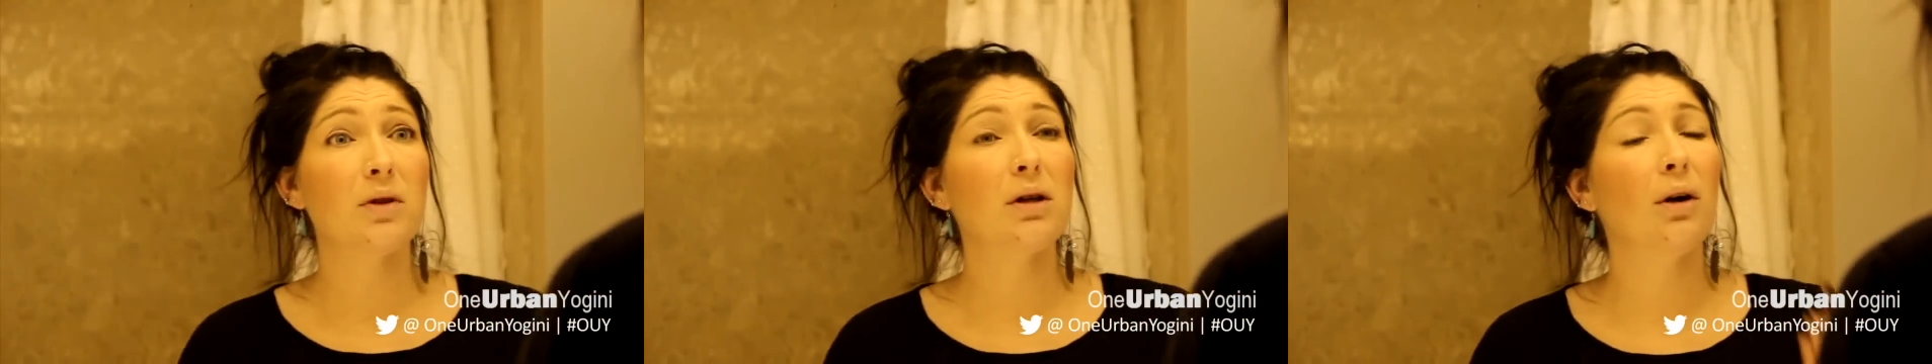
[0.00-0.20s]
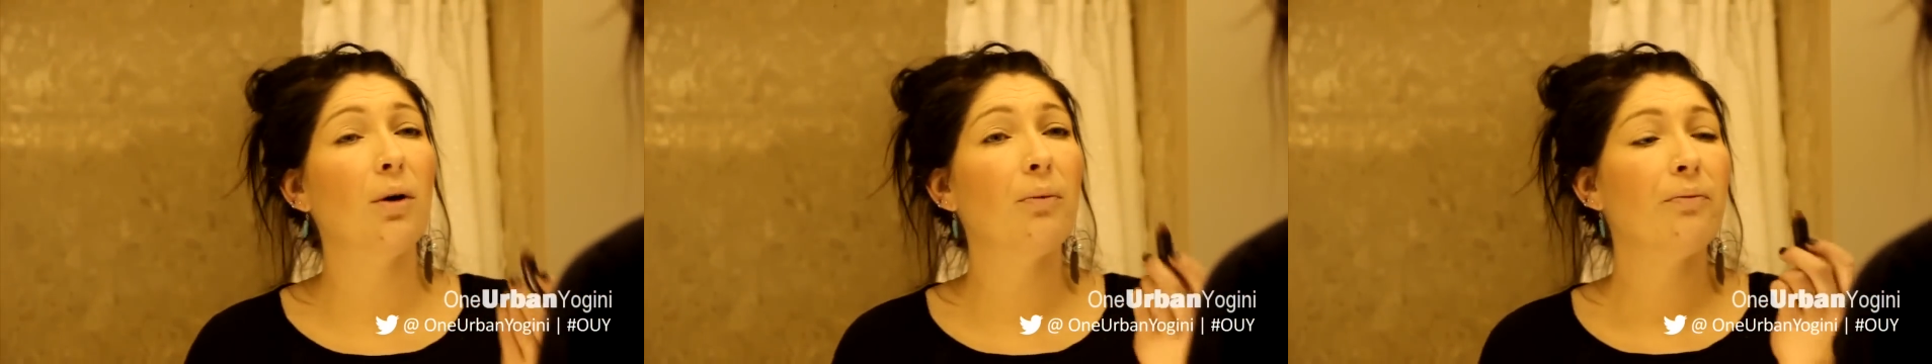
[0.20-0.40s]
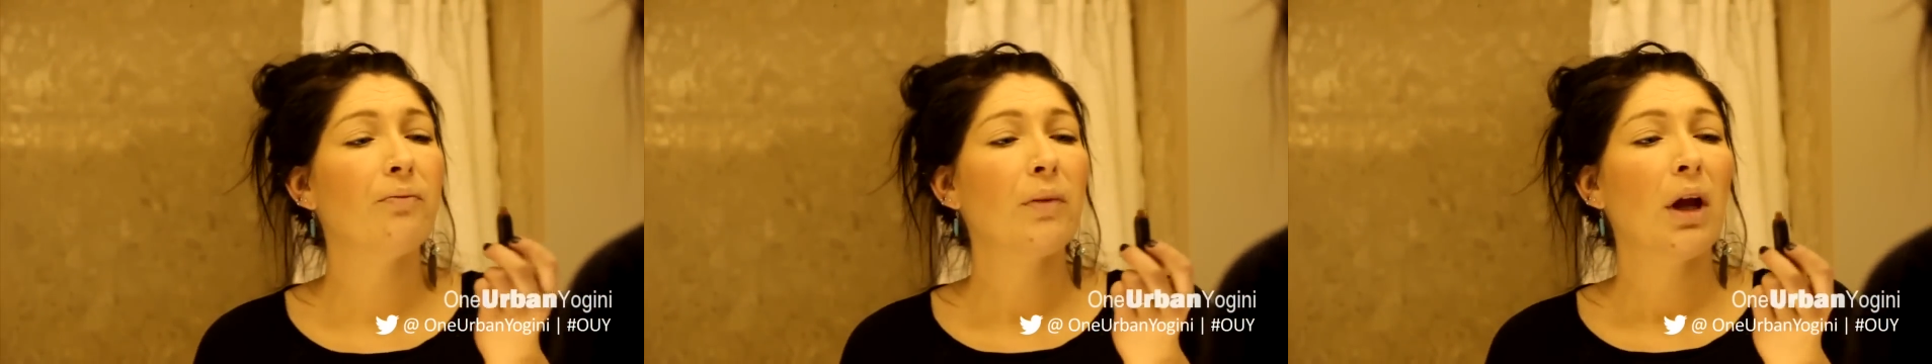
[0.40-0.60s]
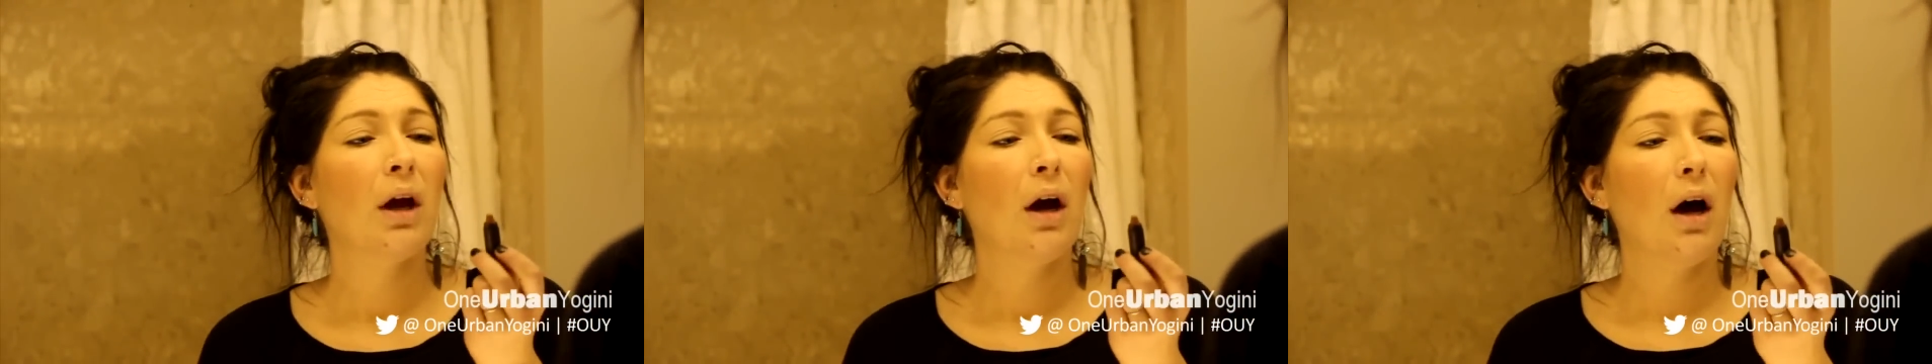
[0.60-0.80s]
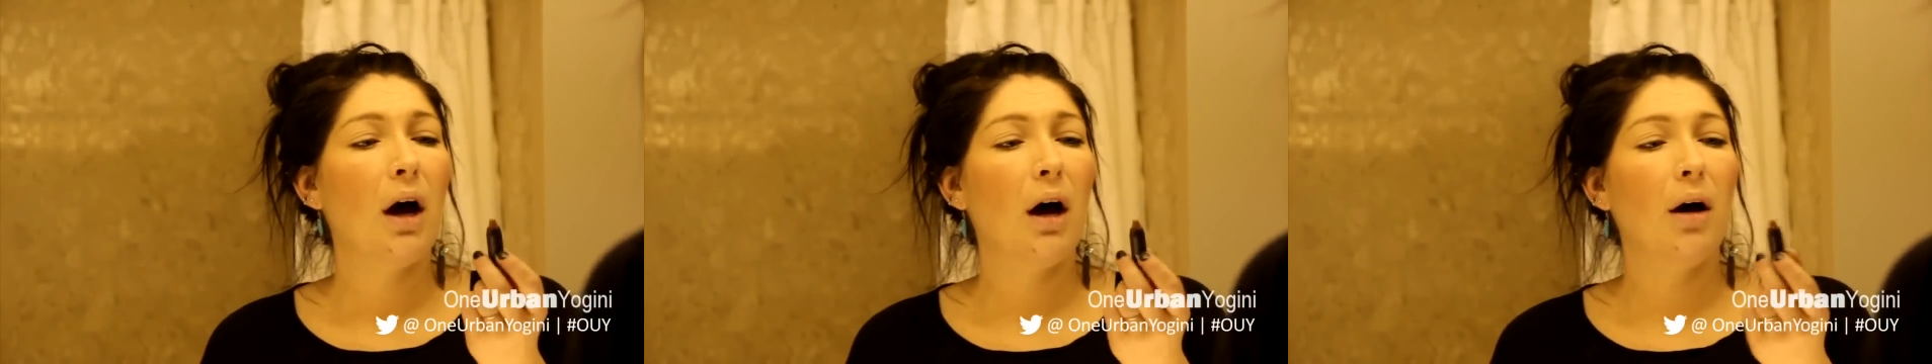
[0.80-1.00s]
So
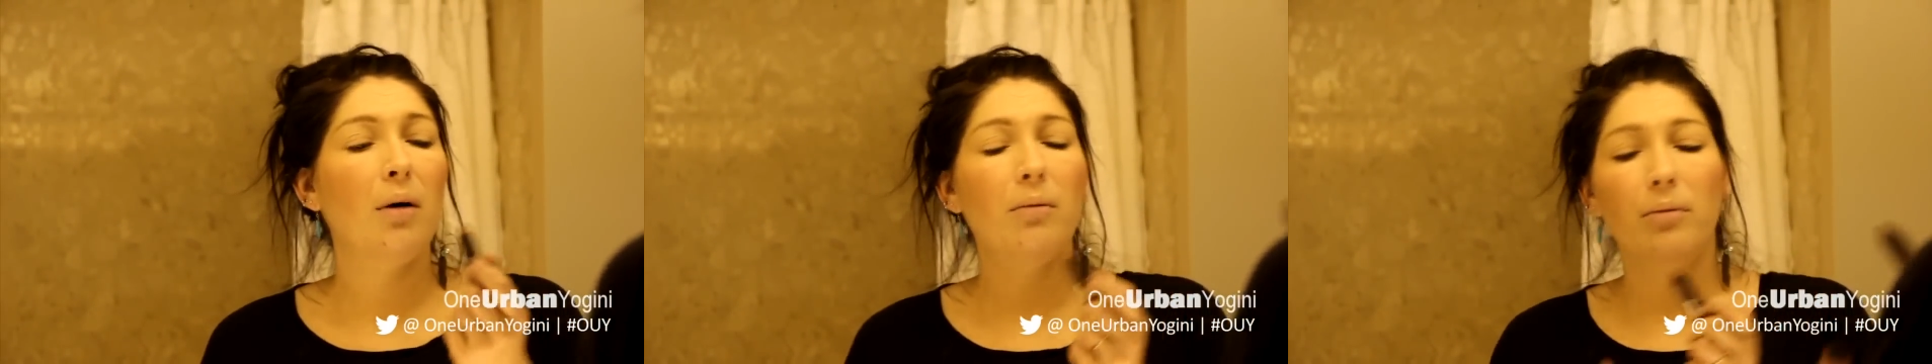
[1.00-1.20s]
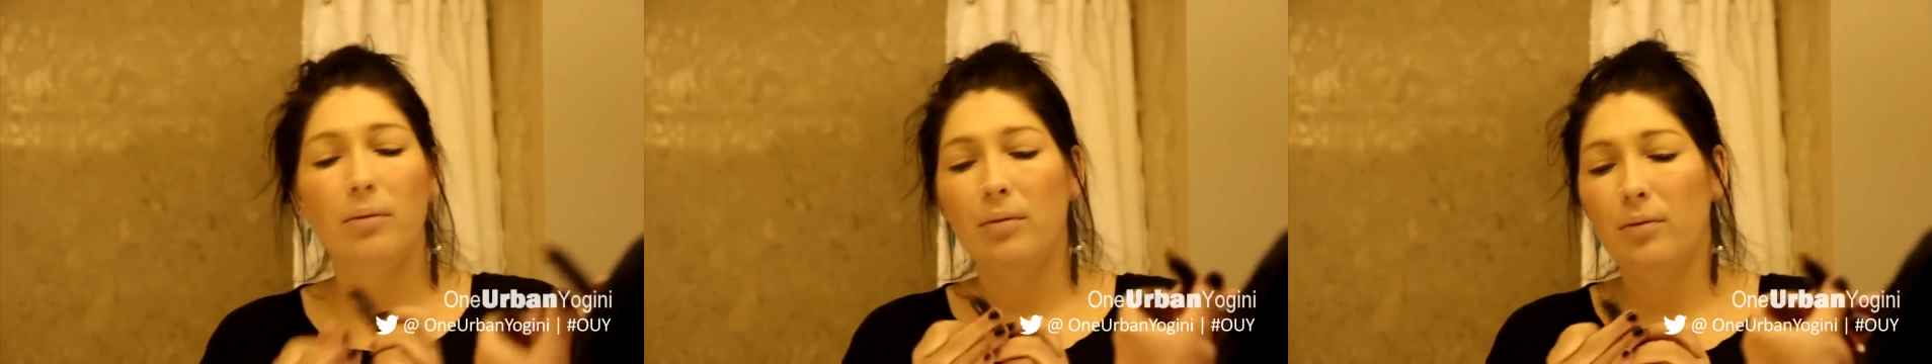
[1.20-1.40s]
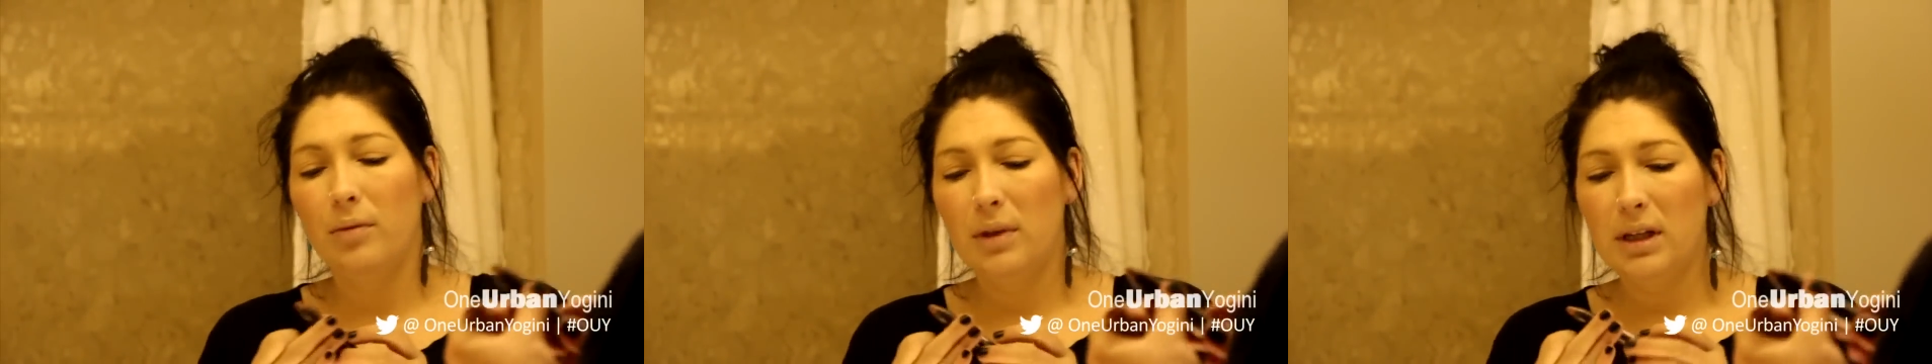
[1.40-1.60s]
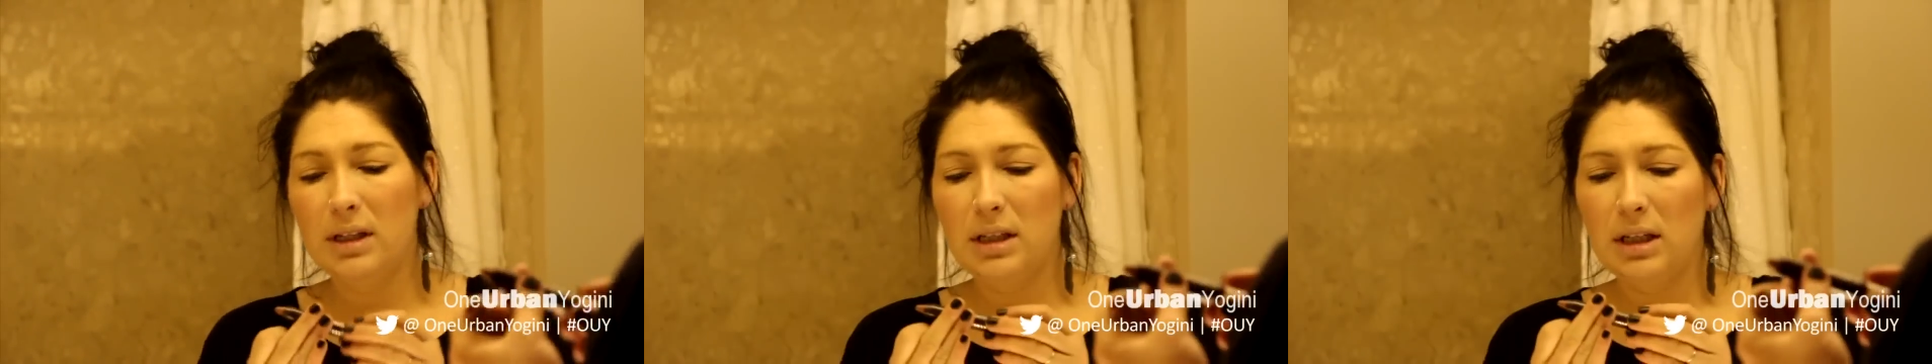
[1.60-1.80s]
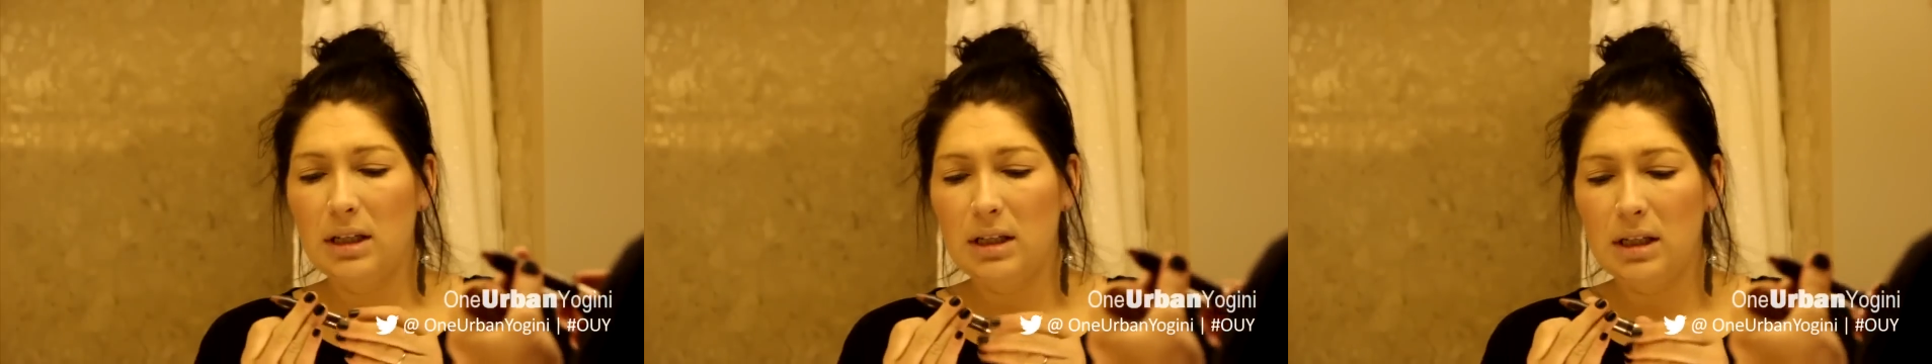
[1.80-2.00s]

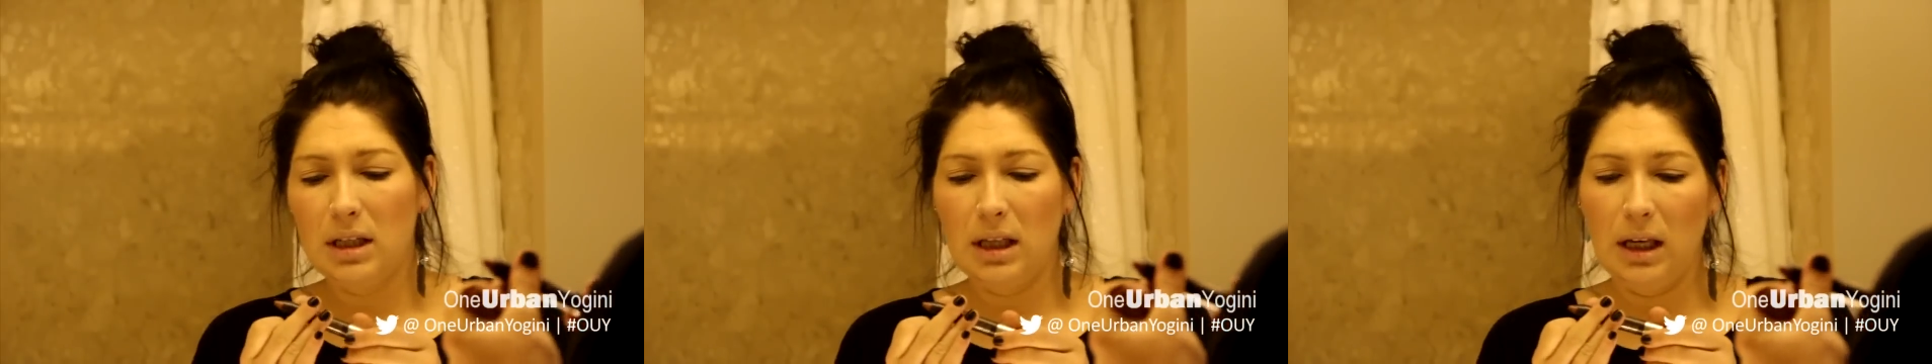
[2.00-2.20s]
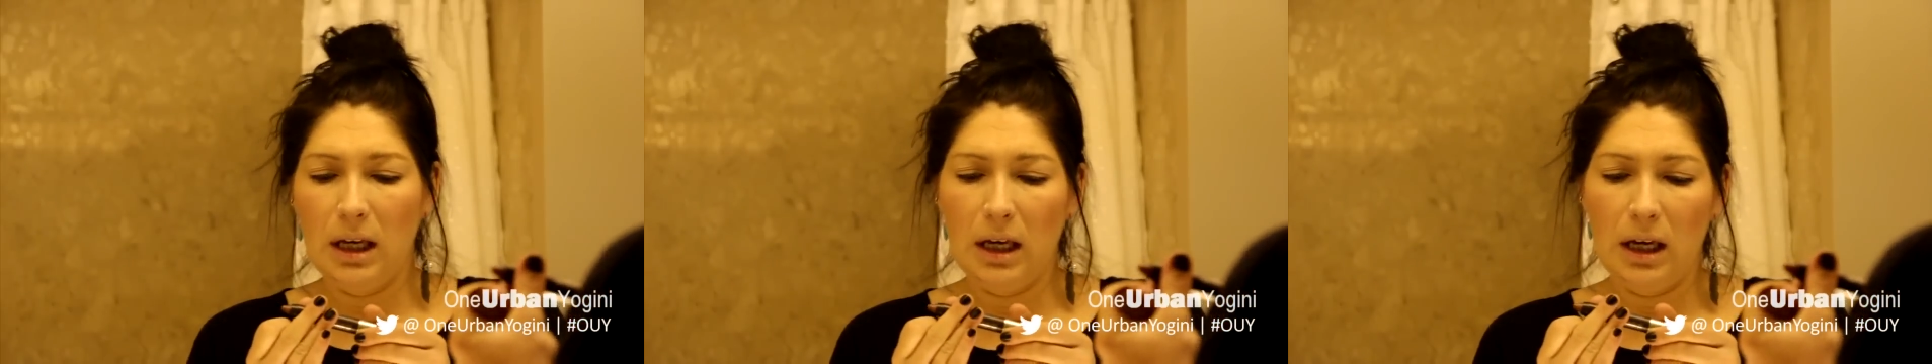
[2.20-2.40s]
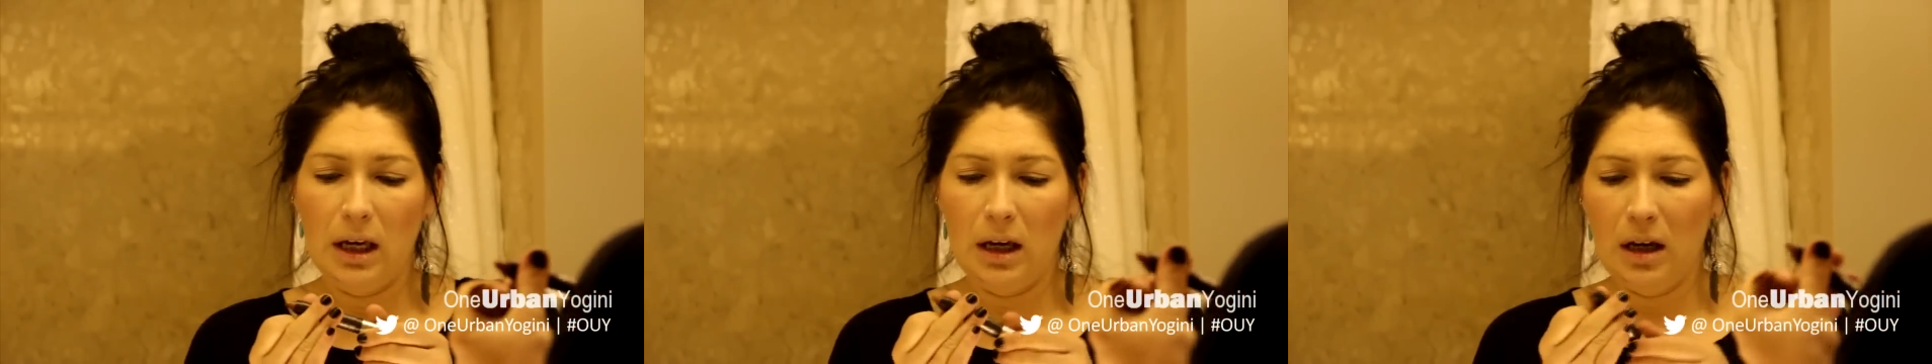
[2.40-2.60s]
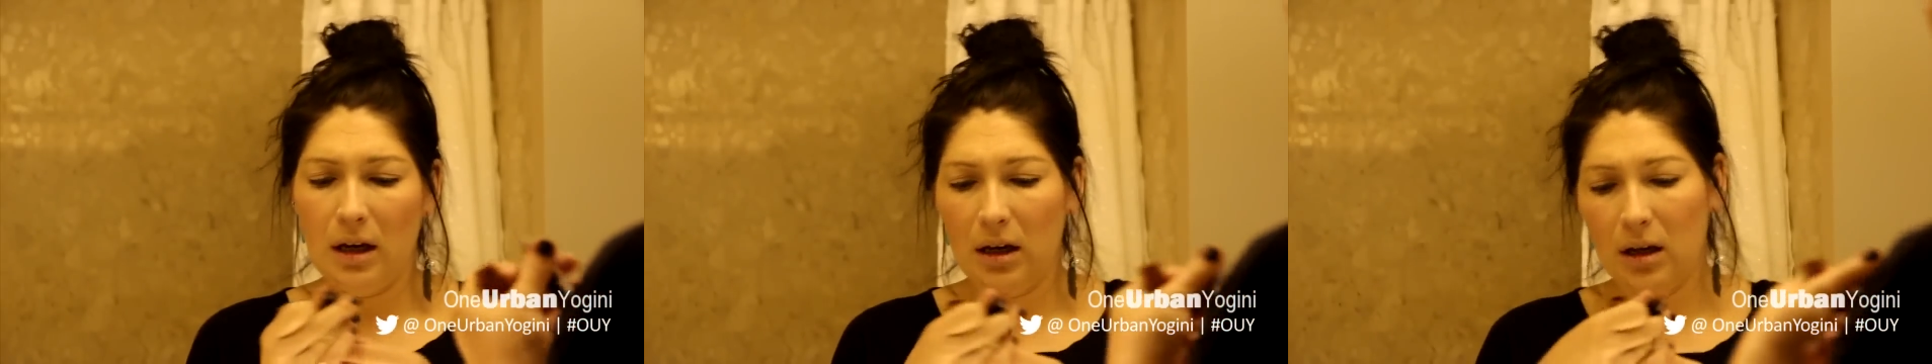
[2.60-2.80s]
this is the